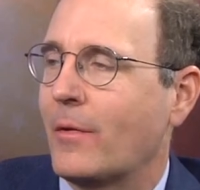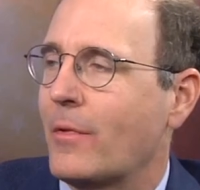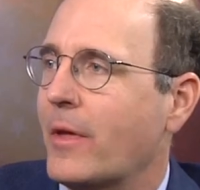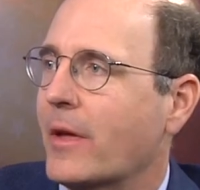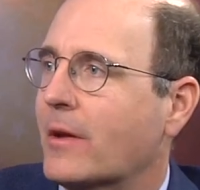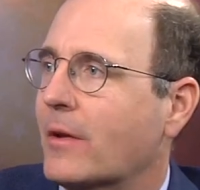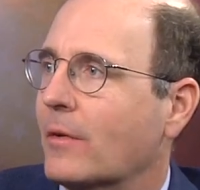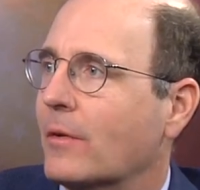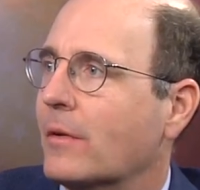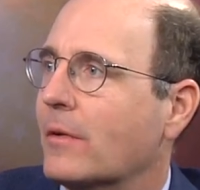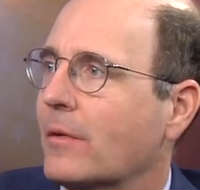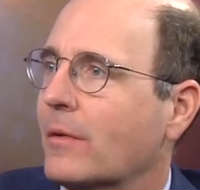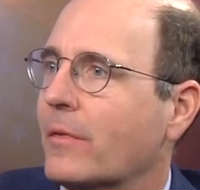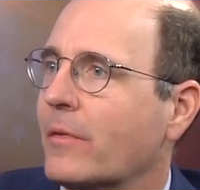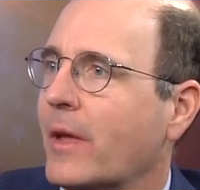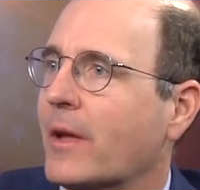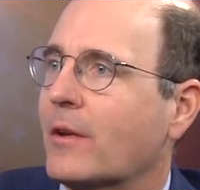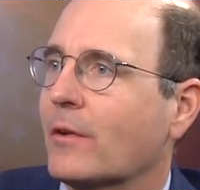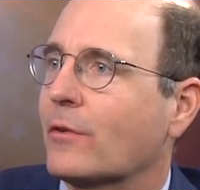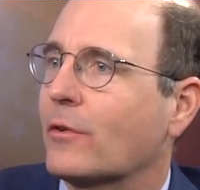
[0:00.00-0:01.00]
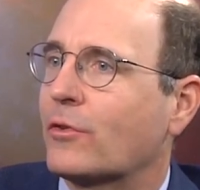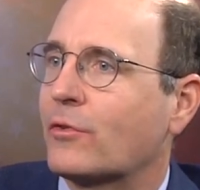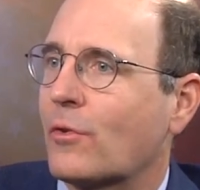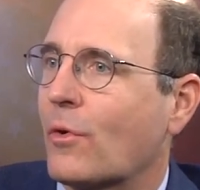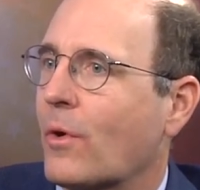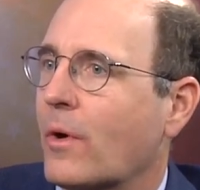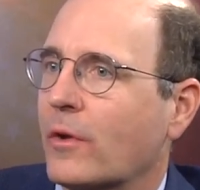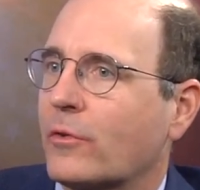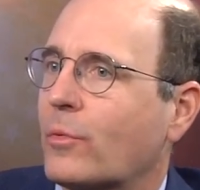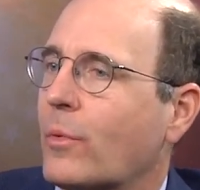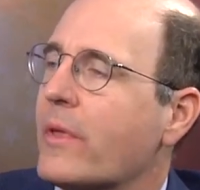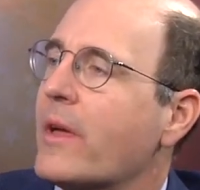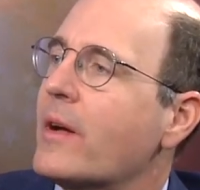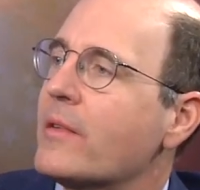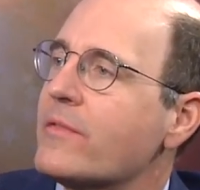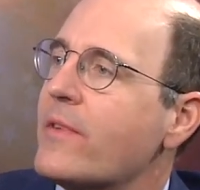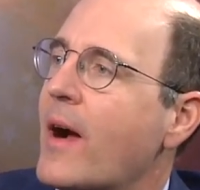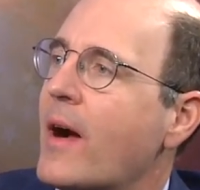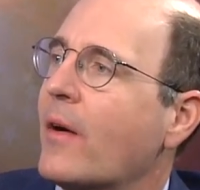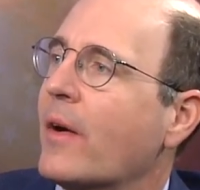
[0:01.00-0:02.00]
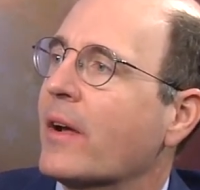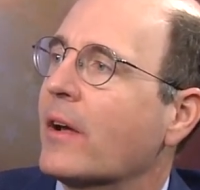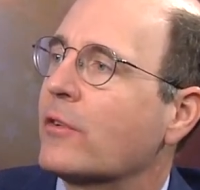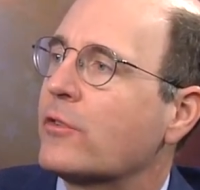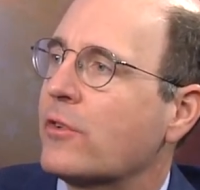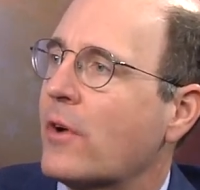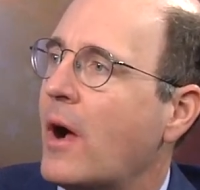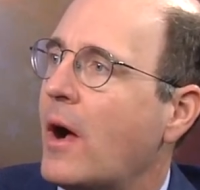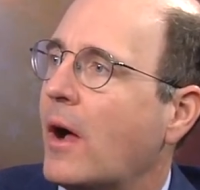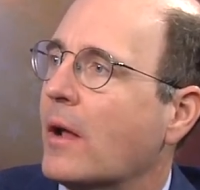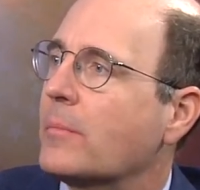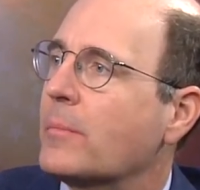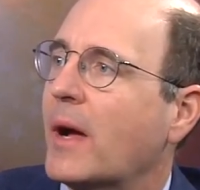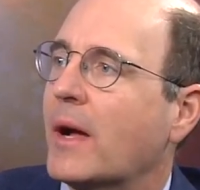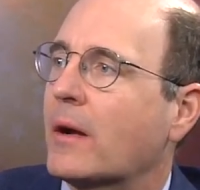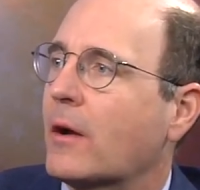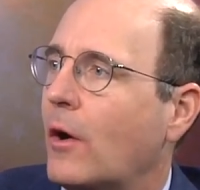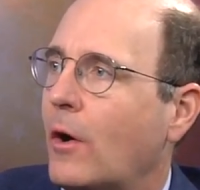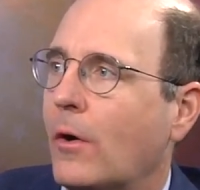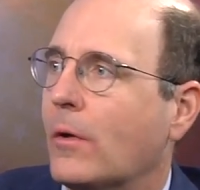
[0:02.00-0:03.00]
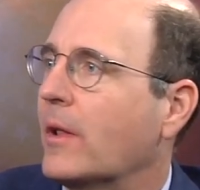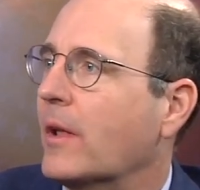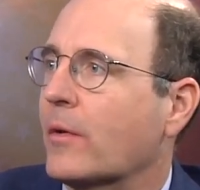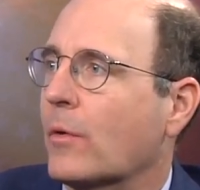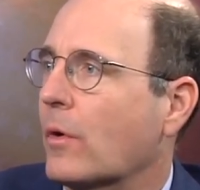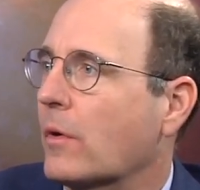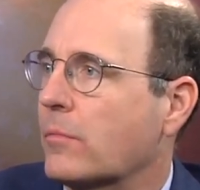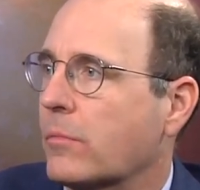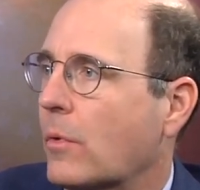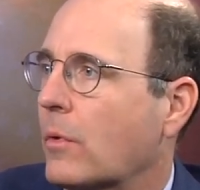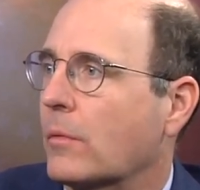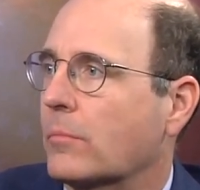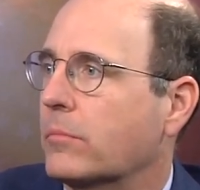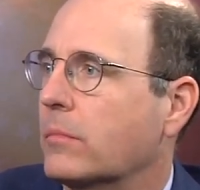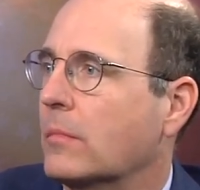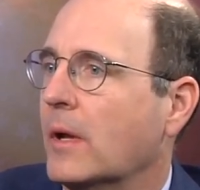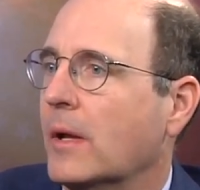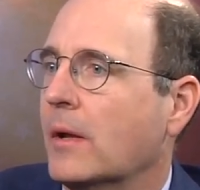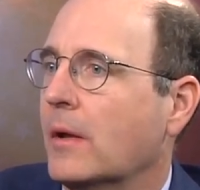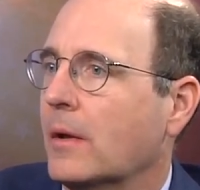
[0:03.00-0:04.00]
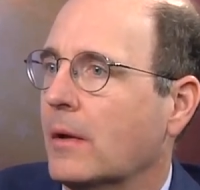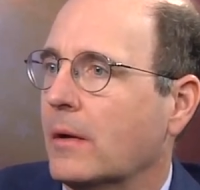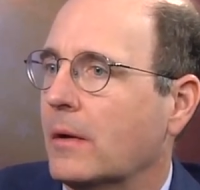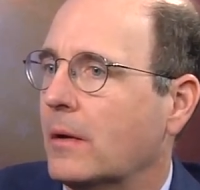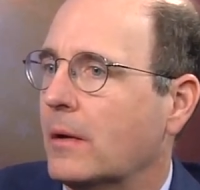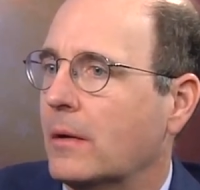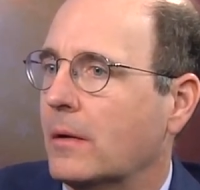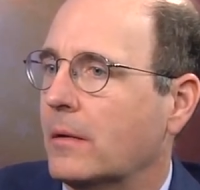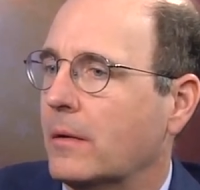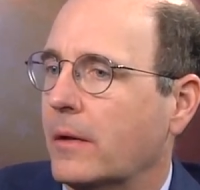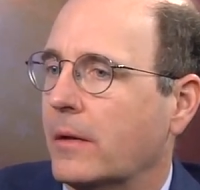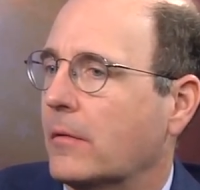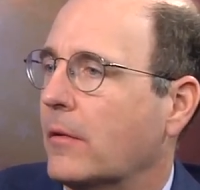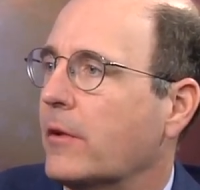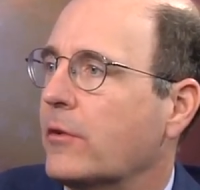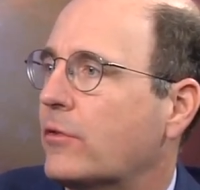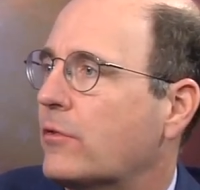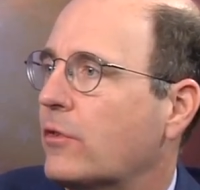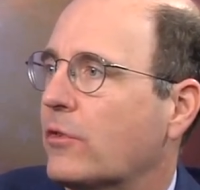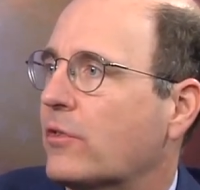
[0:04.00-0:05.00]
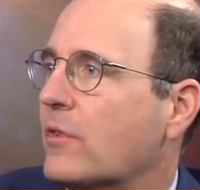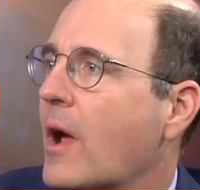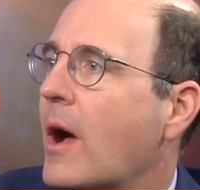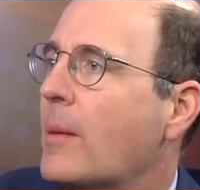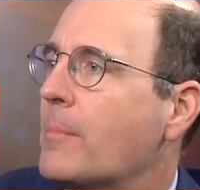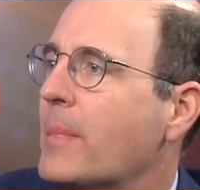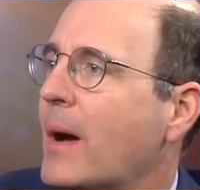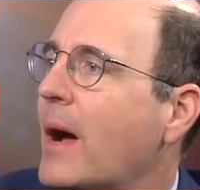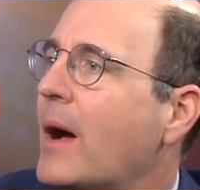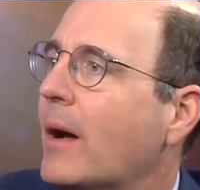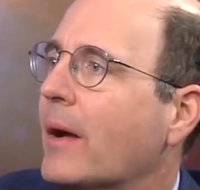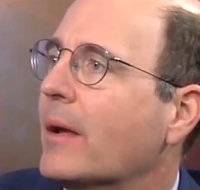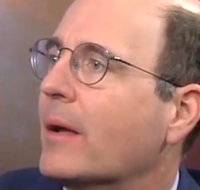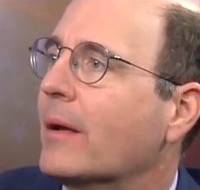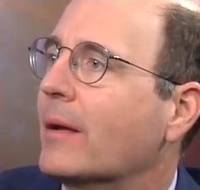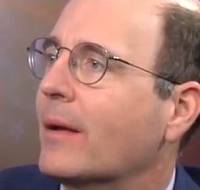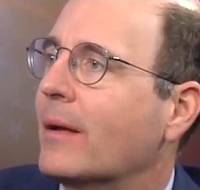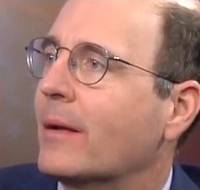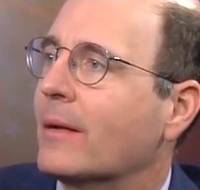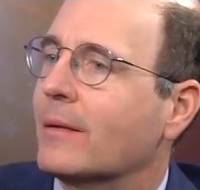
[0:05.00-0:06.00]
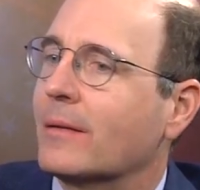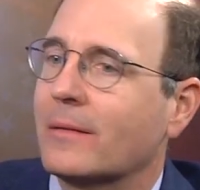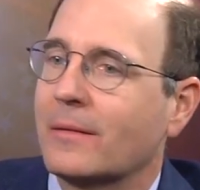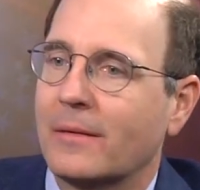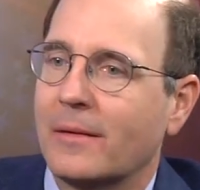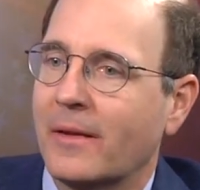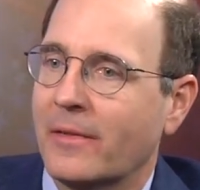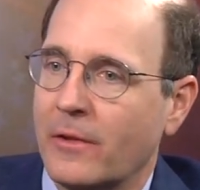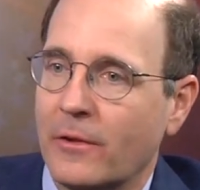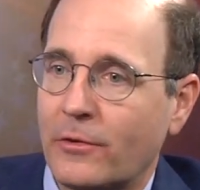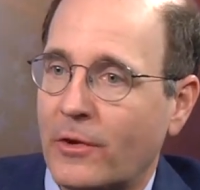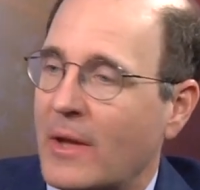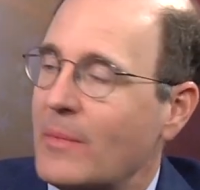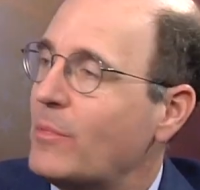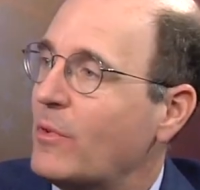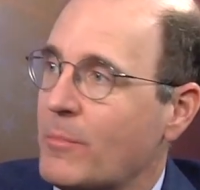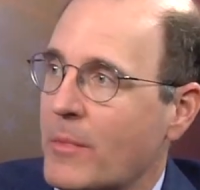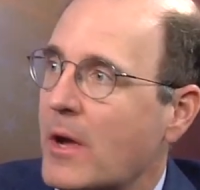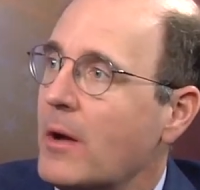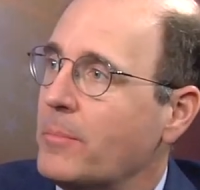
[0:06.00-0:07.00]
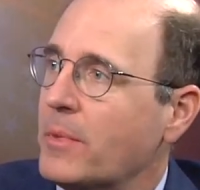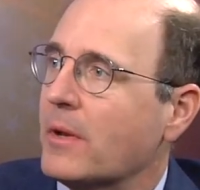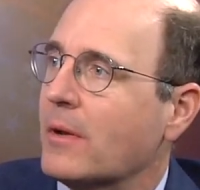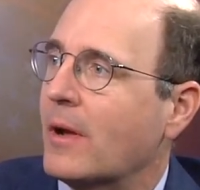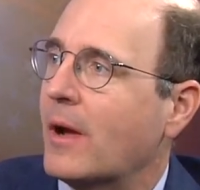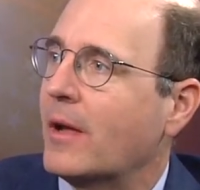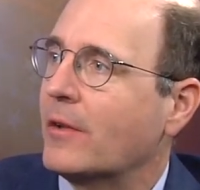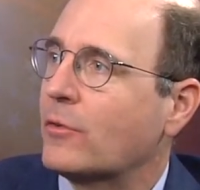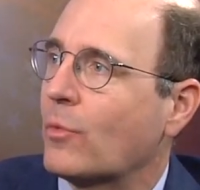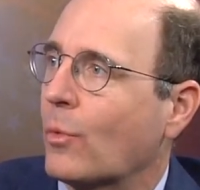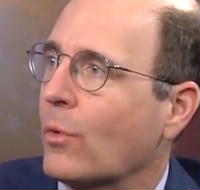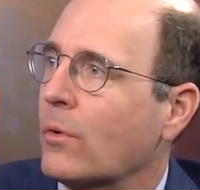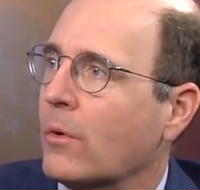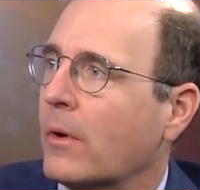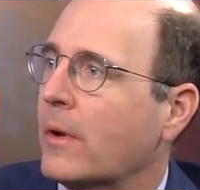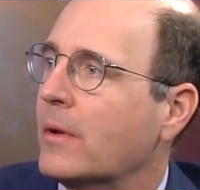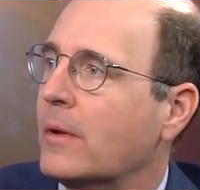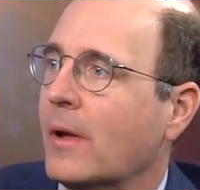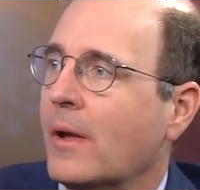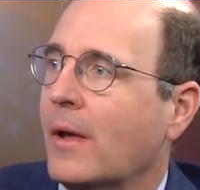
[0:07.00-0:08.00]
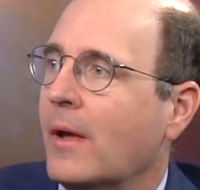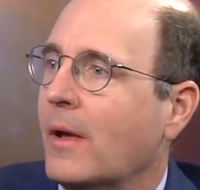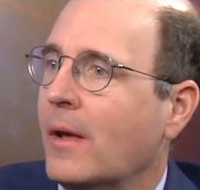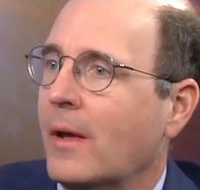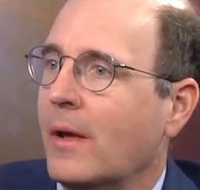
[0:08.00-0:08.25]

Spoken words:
they could destroy us without firing a shot by calling or at least just not buying. And this keeps me up at nights worried.